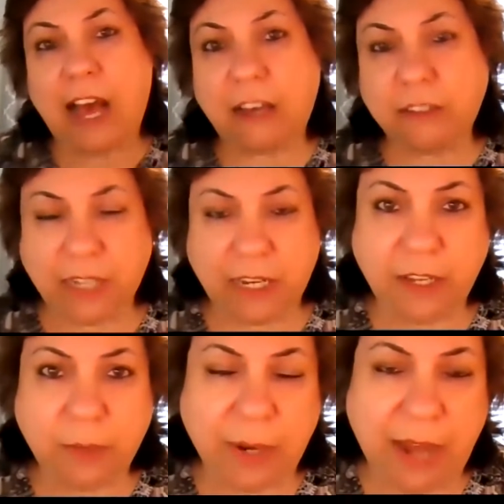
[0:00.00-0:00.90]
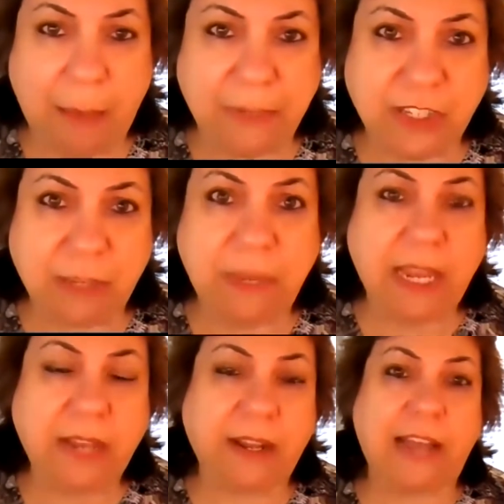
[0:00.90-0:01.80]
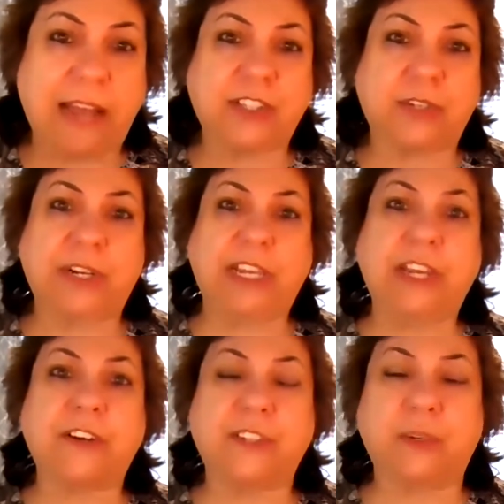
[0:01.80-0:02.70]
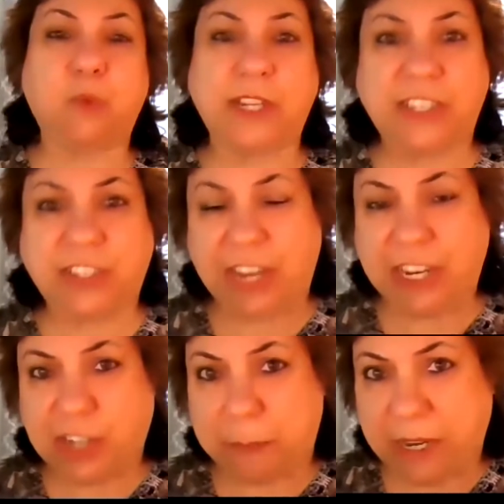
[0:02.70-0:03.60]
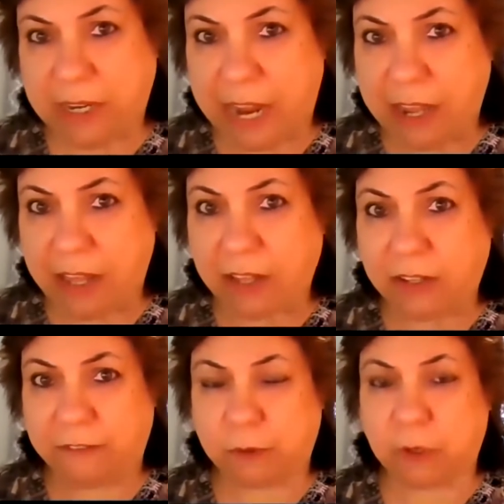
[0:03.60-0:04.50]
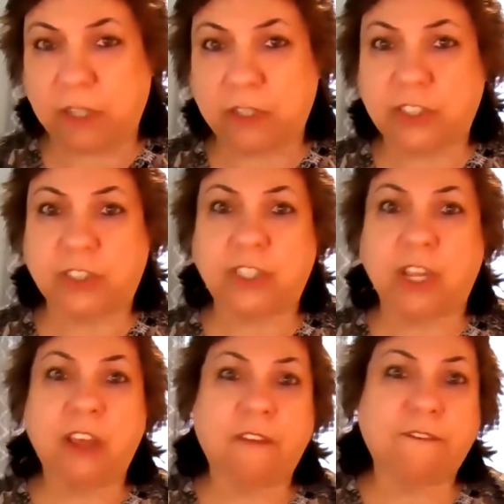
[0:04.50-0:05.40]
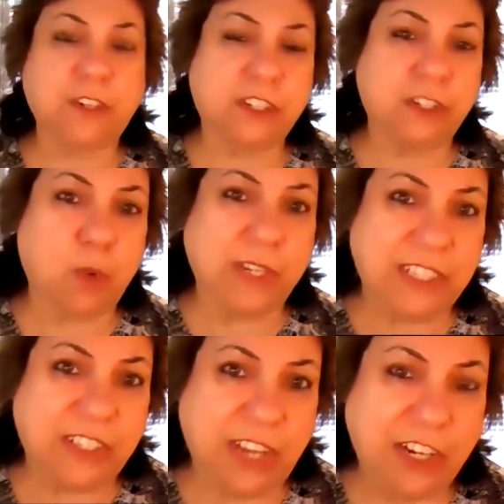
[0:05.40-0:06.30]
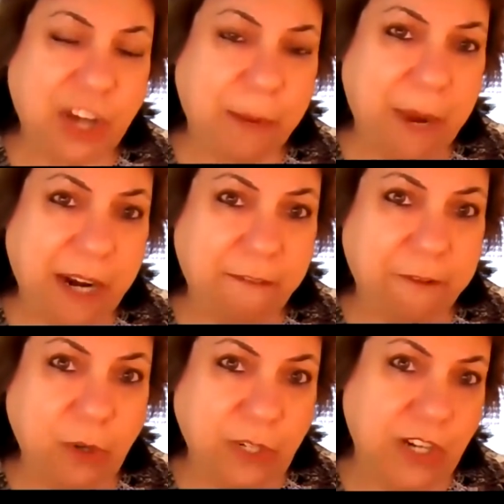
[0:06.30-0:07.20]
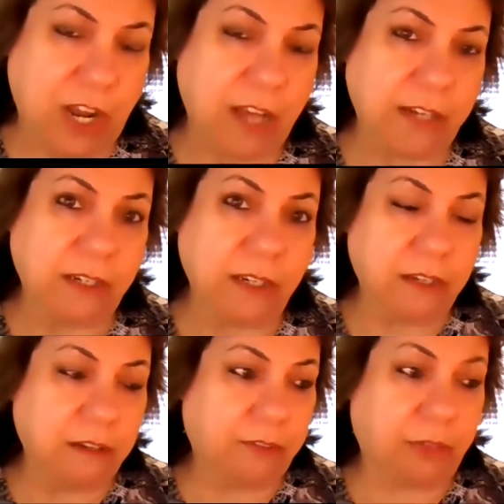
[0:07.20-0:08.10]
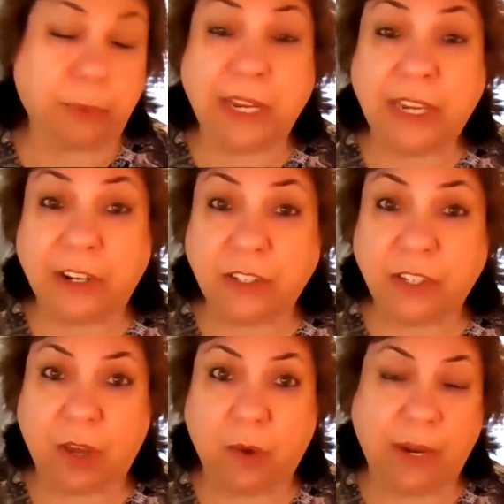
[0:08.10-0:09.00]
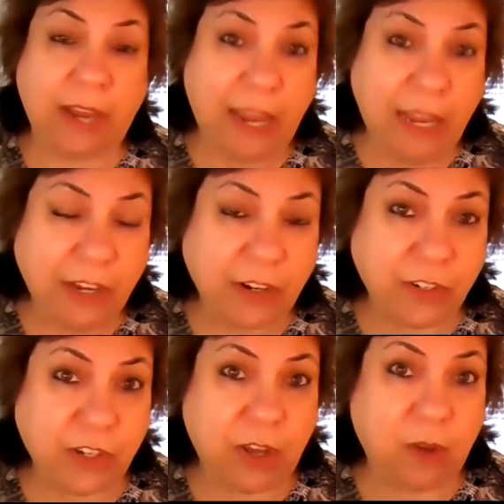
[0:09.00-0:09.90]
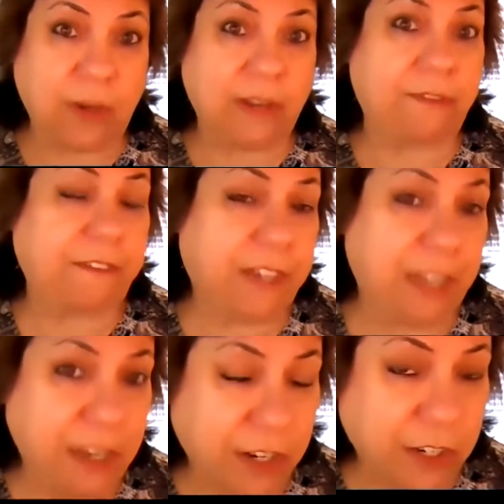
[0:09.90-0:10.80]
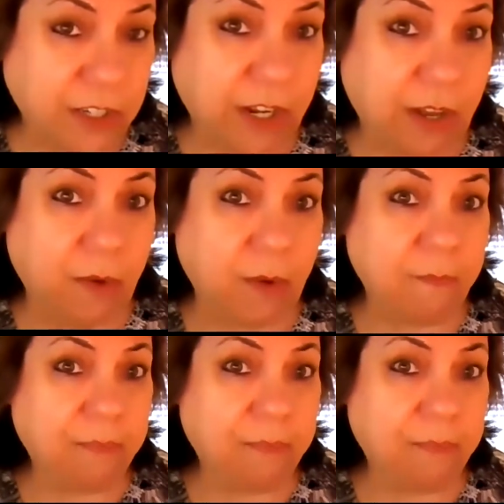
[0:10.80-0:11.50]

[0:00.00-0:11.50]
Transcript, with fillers: I'll tell you what happened to me in the last 30 years and what stage I'm in now of foreclosures versus what stage I might have focused on three years ago and eight years ago and 15 years ago.